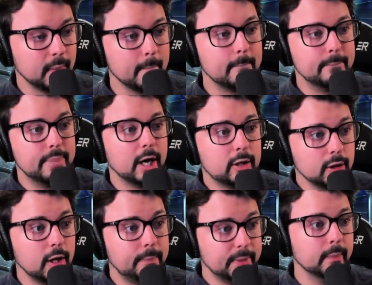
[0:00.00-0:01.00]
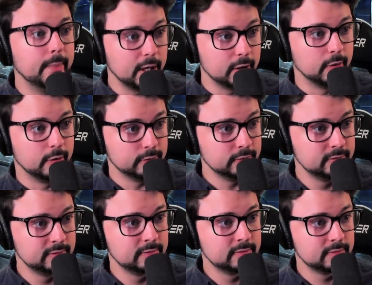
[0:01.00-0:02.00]
buckle up your butthole.
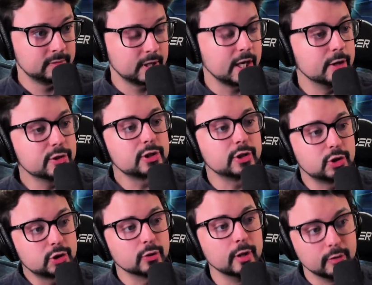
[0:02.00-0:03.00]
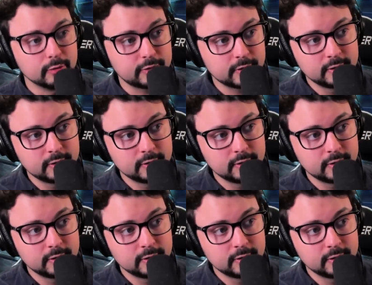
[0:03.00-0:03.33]
Here's the truth.